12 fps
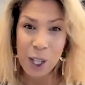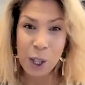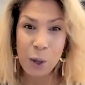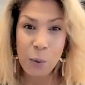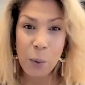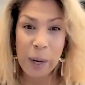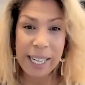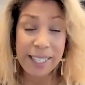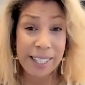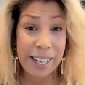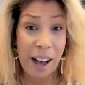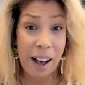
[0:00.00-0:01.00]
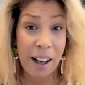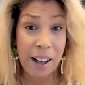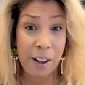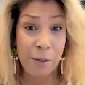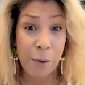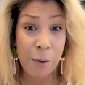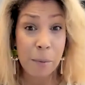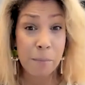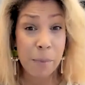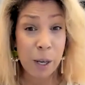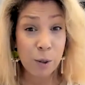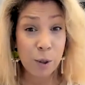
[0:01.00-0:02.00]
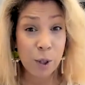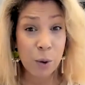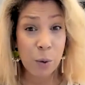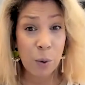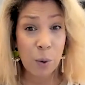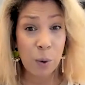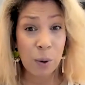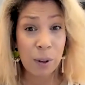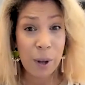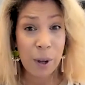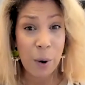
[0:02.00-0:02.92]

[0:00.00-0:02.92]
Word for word: the rate of middle school